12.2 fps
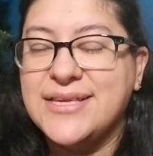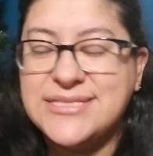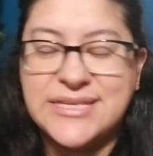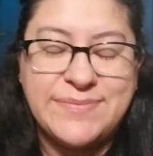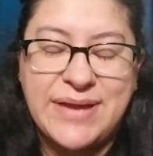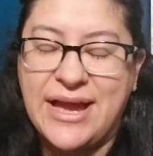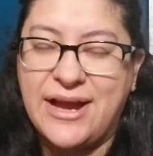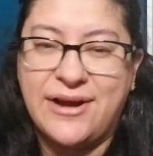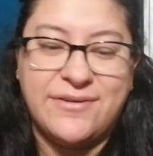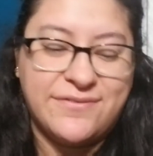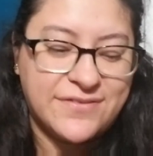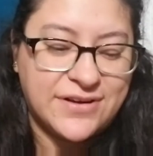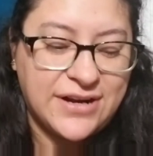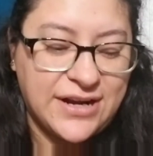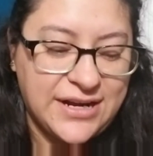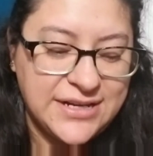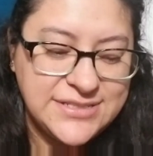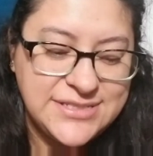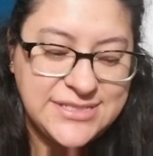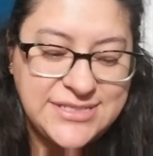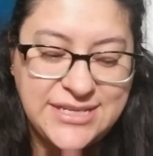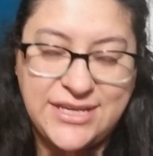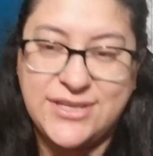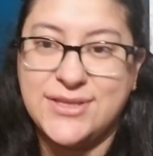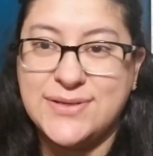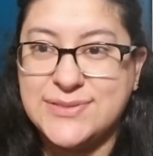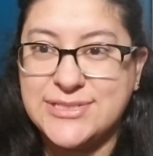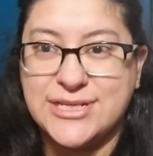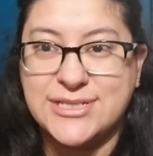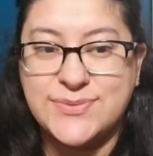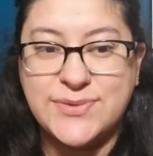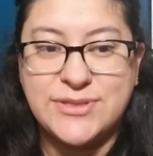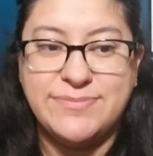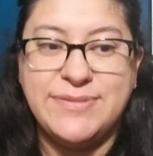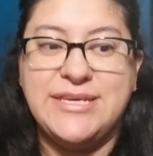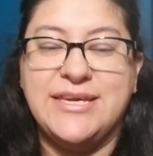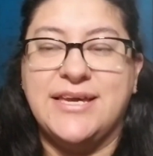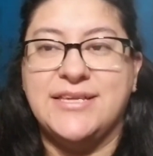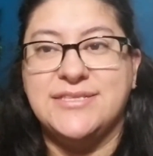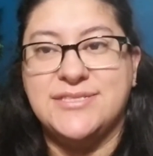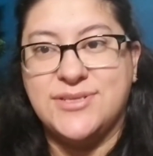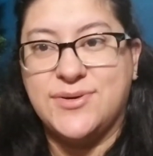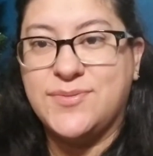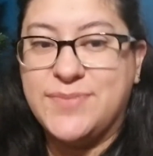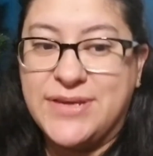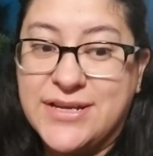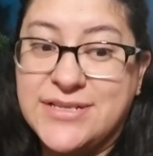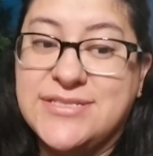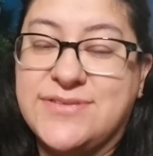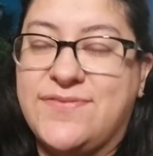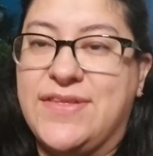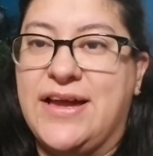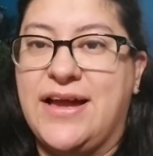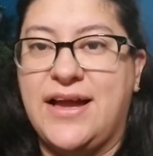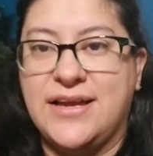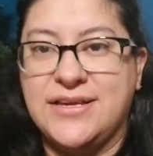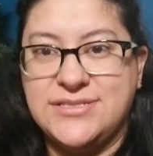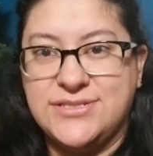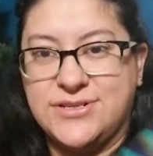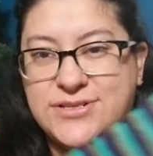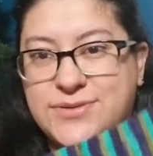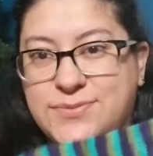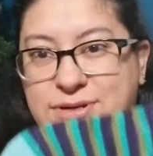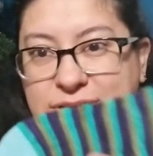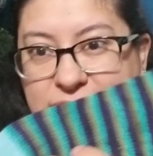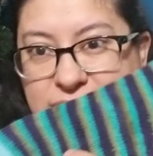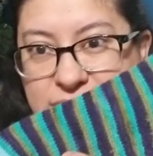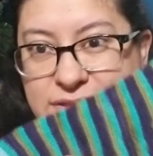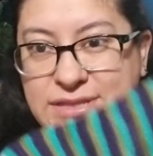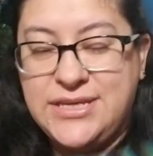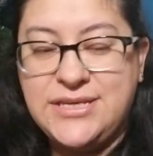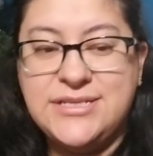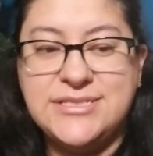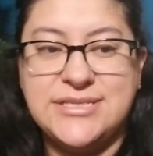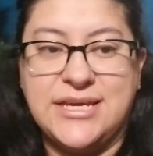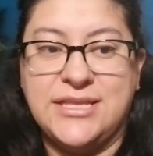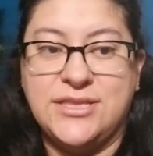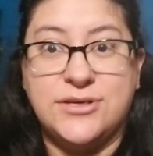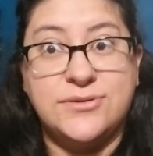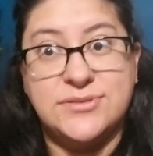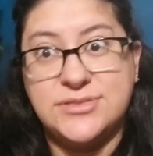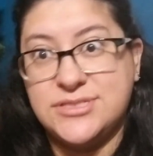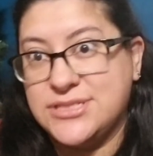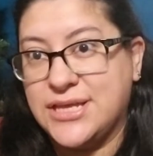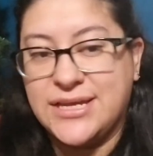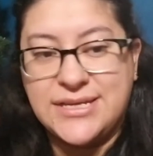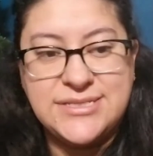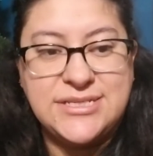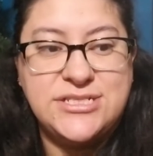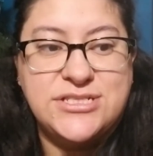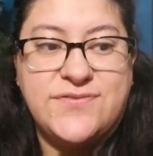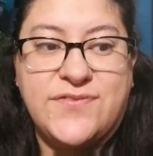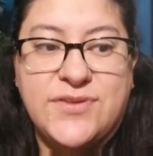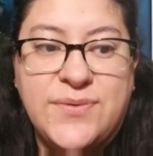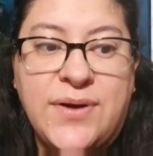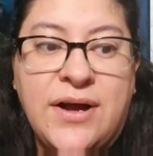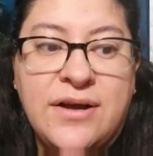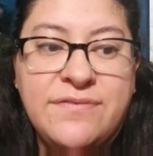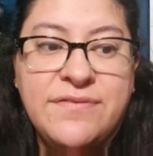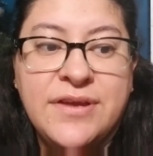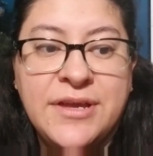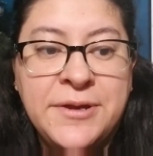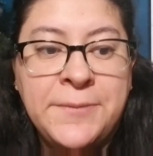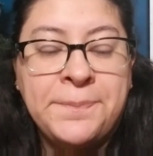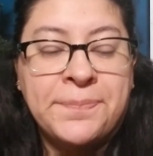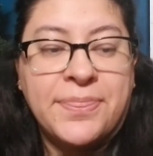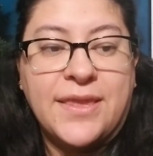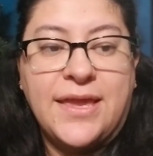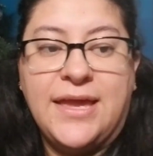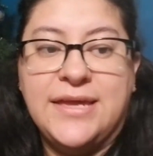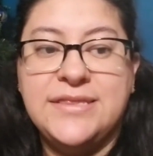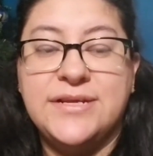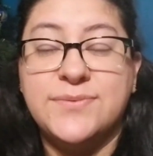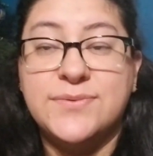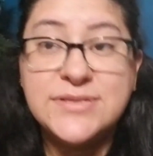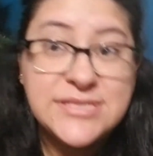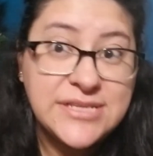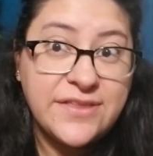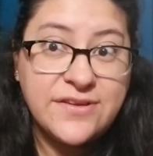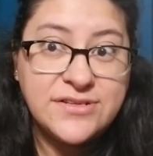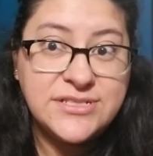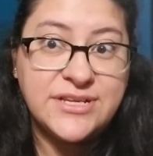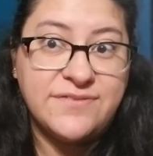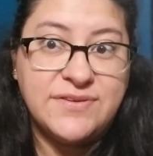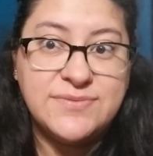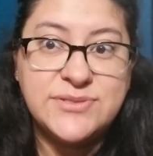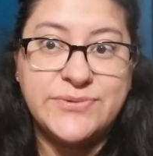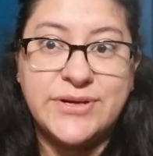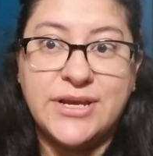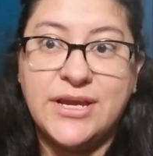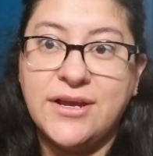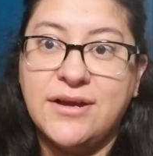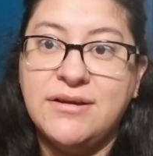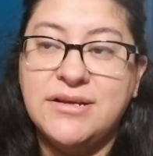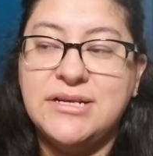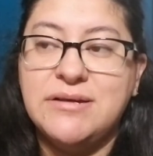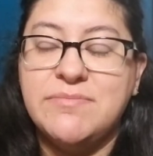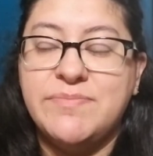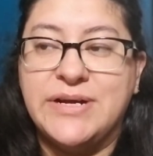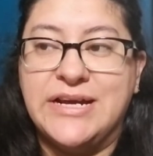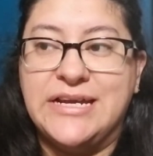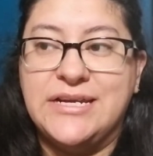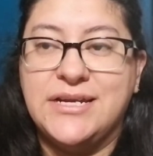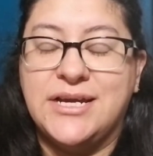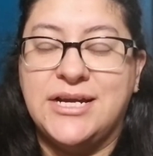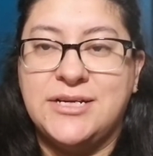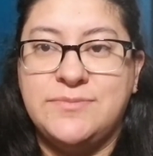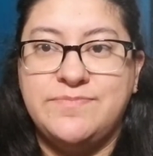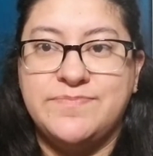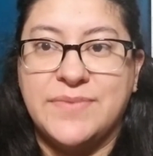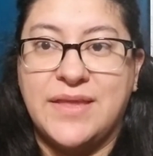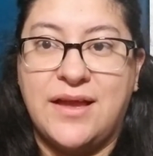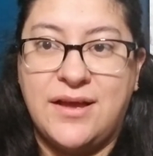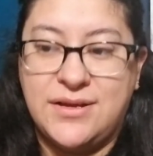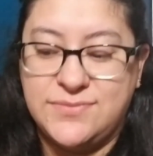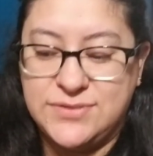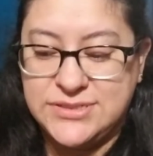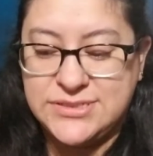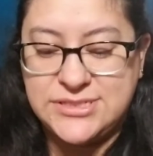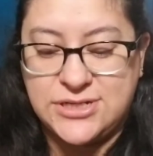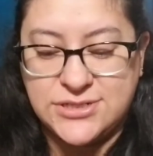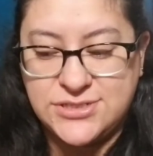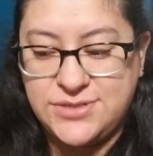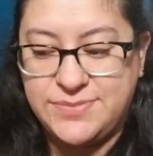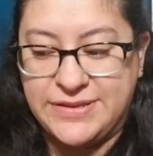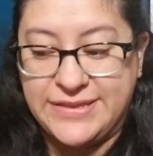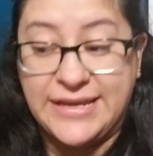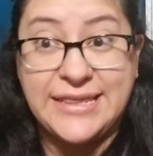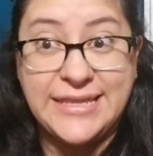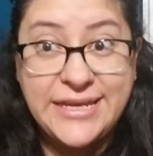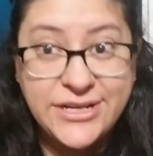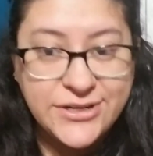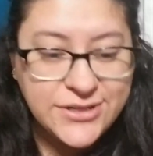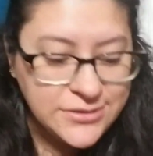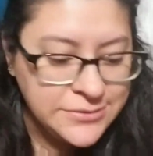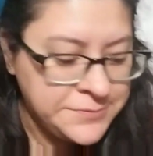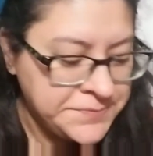somehow forgot to take those socks with me, and so because of that, I started working on these, and those, like I said, just flew off. And there was other stuff I was working on, but I will talk to you about that later.